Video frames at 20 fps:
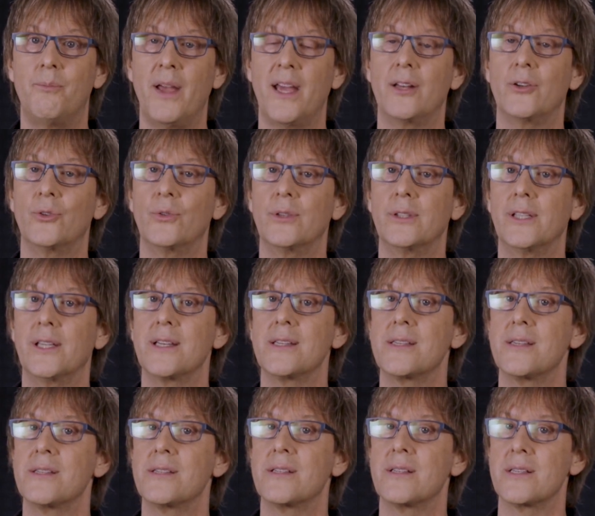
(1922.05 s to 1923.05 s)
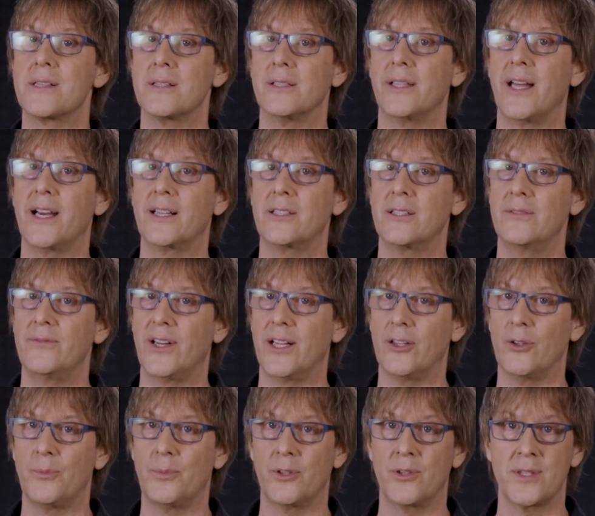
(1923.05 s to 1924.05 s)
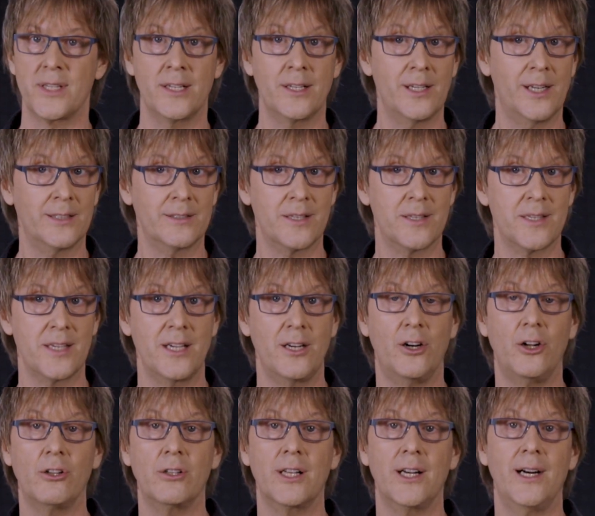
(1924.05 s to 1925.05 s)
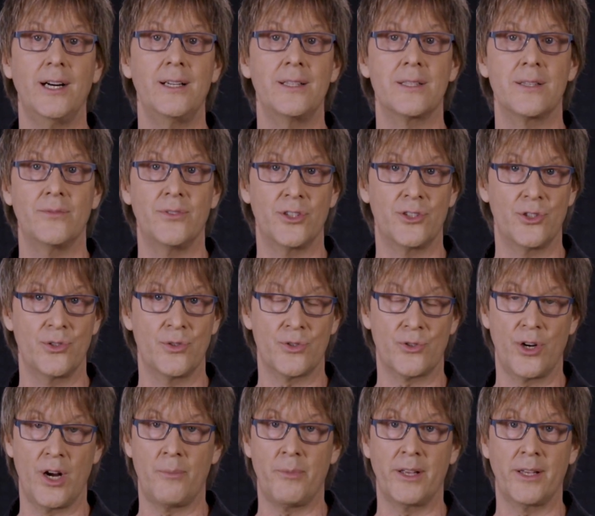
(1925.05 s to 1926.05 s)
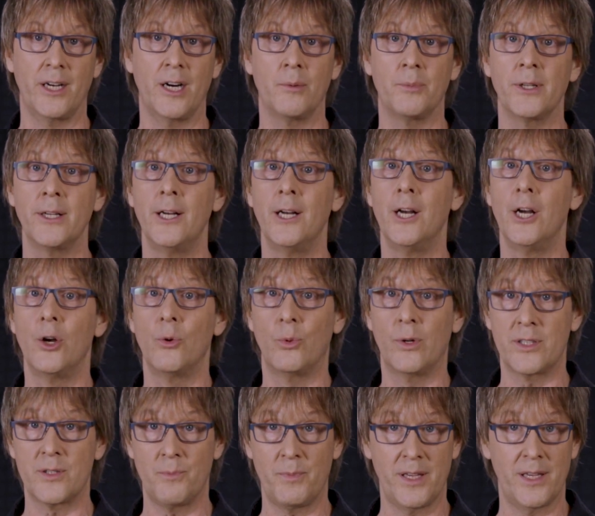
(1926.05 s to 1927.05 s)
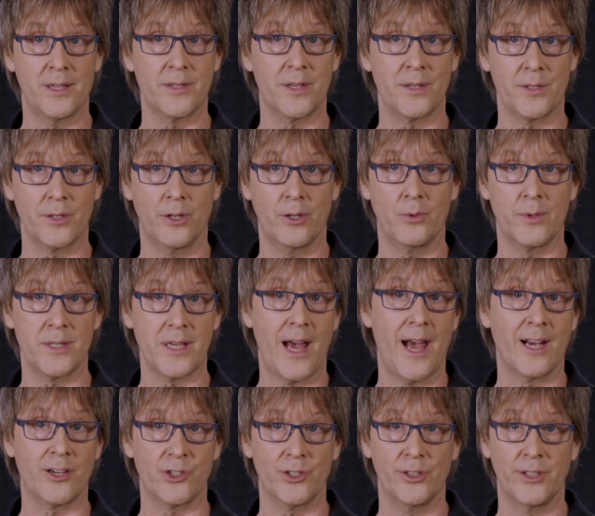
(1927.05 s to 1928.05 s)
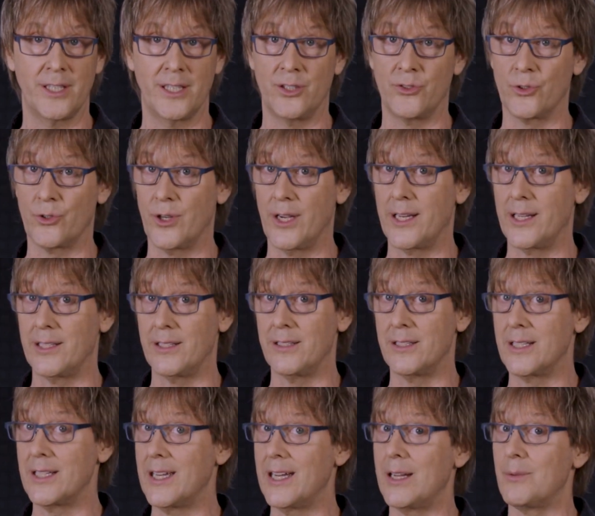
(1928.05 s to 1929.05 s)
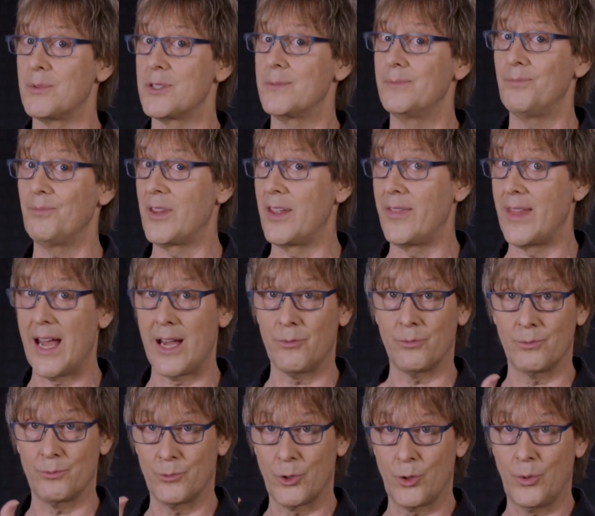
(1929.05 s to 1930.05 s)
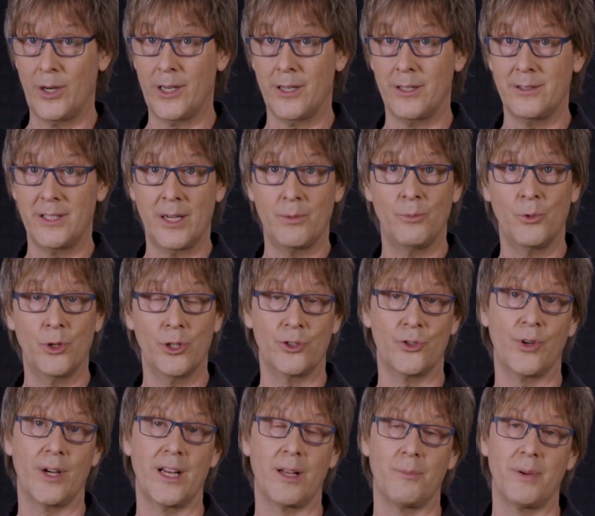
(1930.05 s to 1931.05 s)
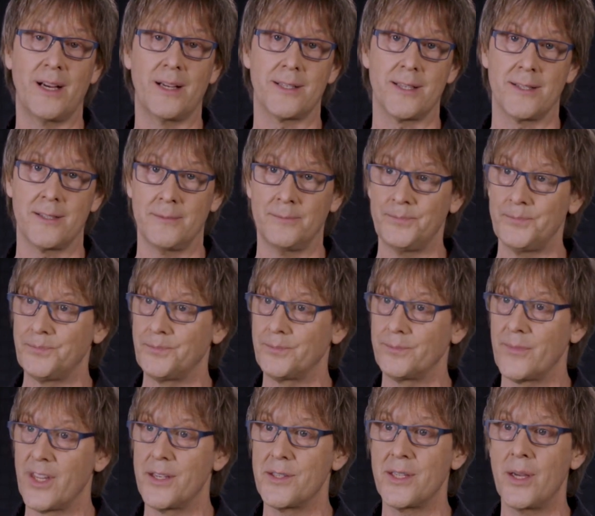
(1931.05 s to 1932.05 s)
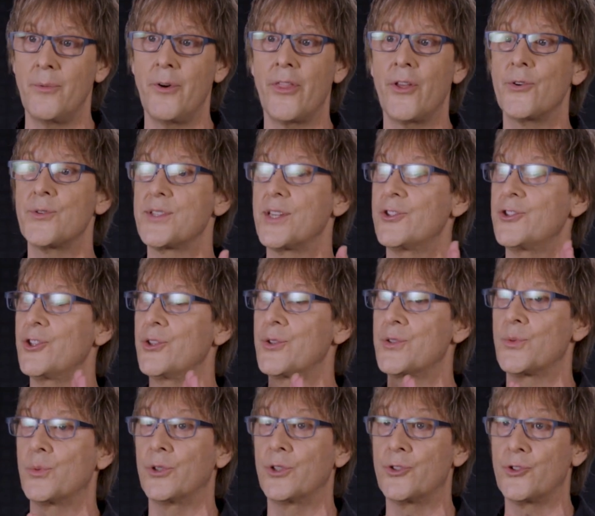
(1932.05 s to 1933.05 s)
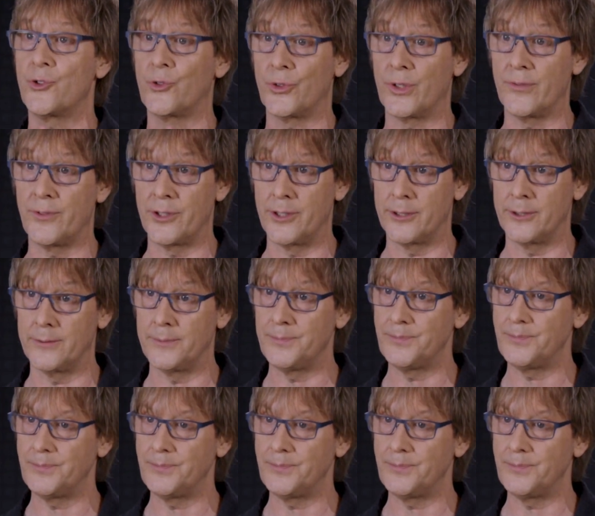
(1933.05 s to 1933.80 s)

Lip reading: beta releases to select developers and got to see all kinds of issues cropping up once PSSR was actually integrated into games. And that required yet more training passes. Some of those issues were trivial.